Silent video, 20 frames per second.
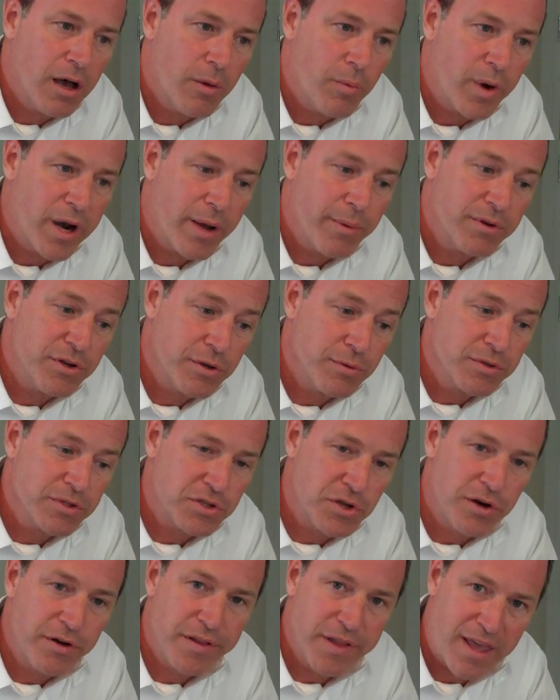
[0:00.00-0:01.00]
what I would do is
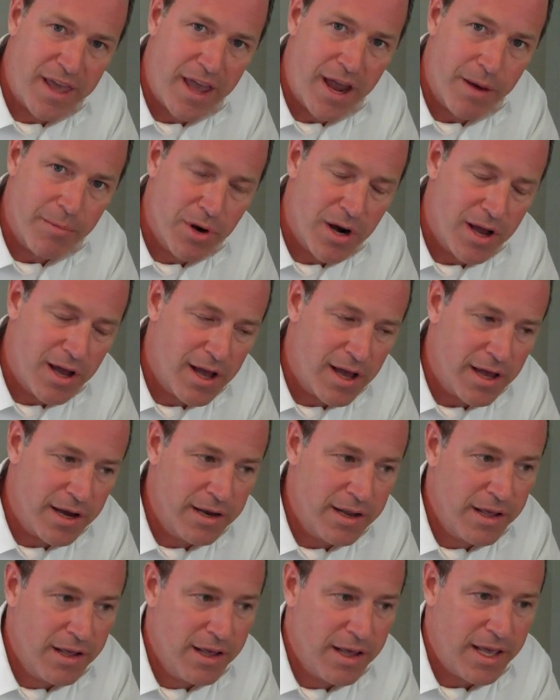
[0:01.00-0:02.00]
turn the camera
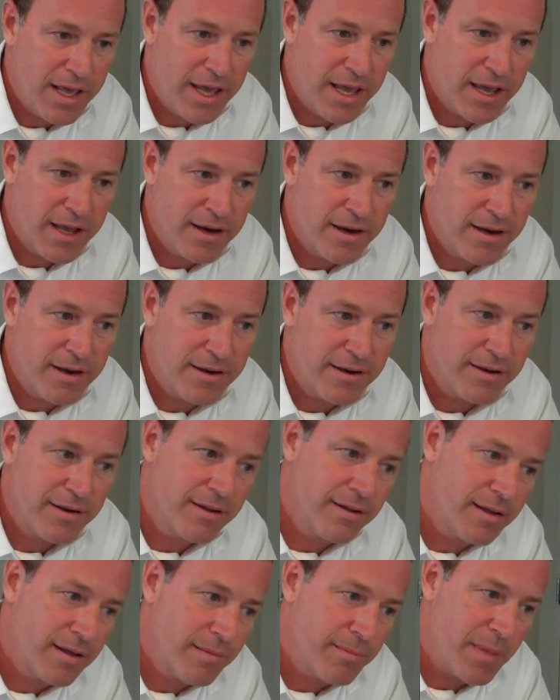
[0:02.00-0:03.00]
on and
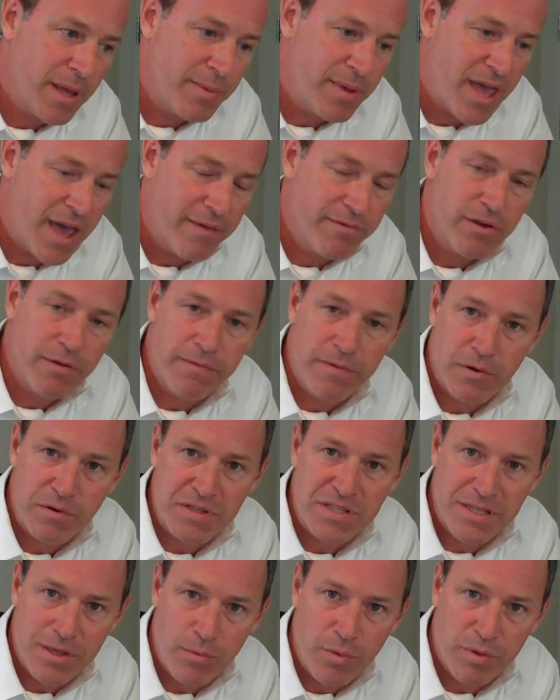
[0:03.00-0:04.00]
maybe have you
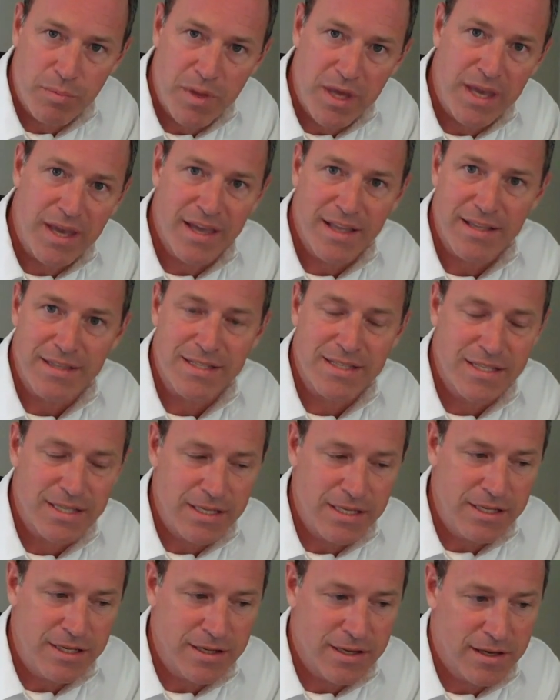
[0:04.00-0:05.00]
folks sit with me and
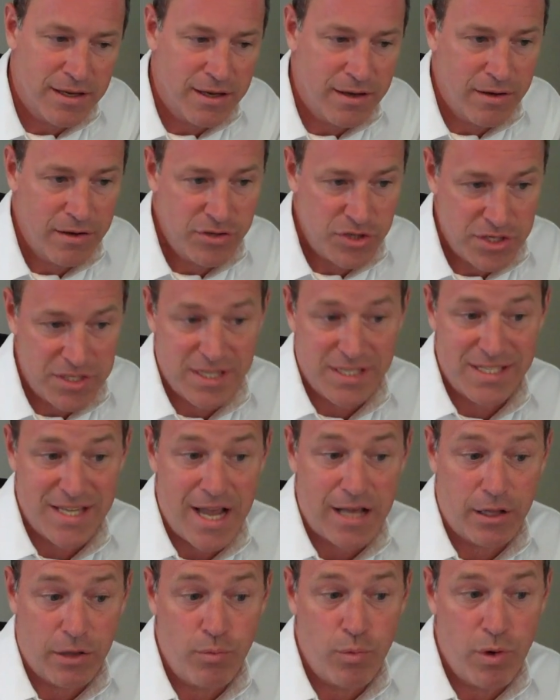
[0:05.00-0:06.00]
see just
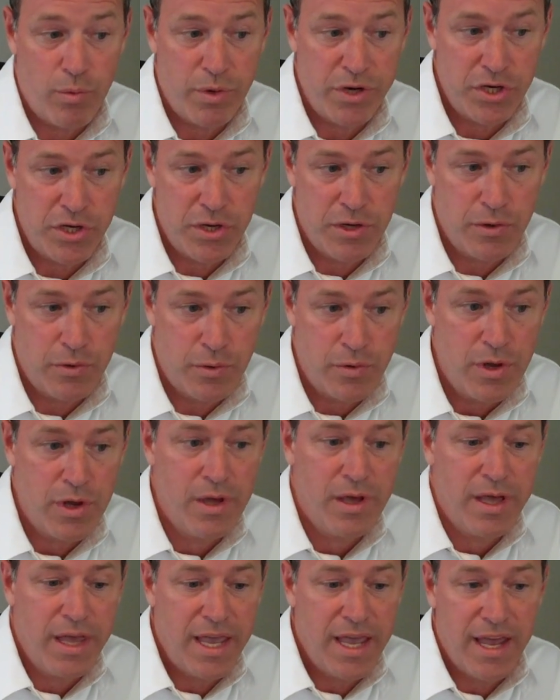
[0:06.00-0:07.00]
exactly what we do
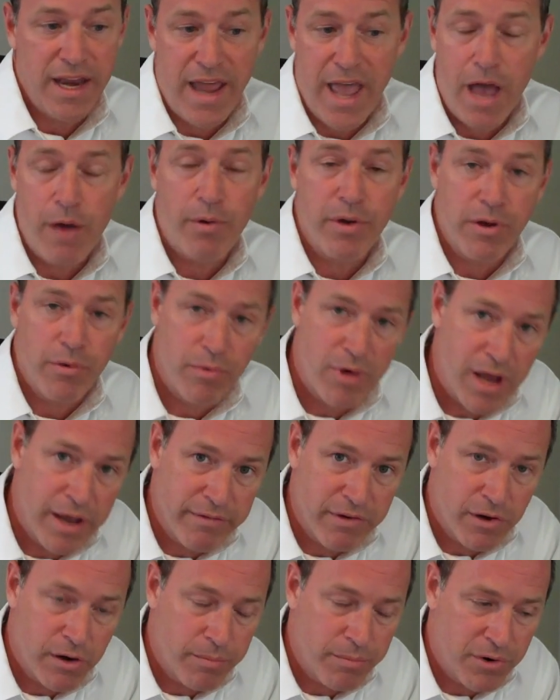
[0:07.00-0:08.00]
and how we
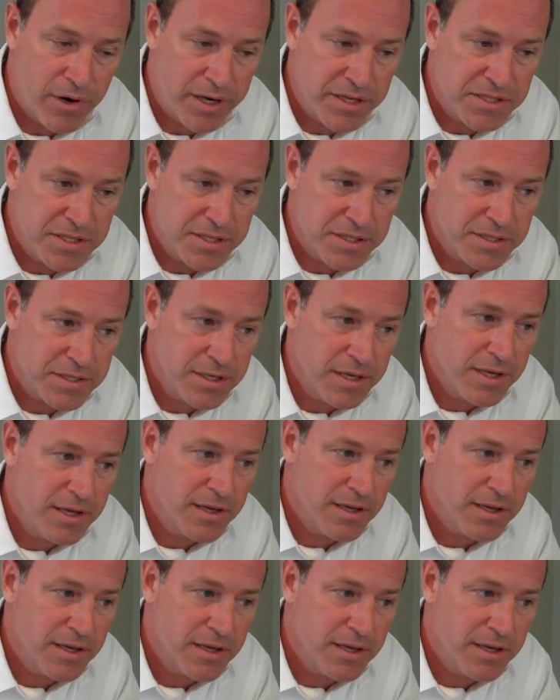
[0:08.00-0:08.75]
arrive at our prices.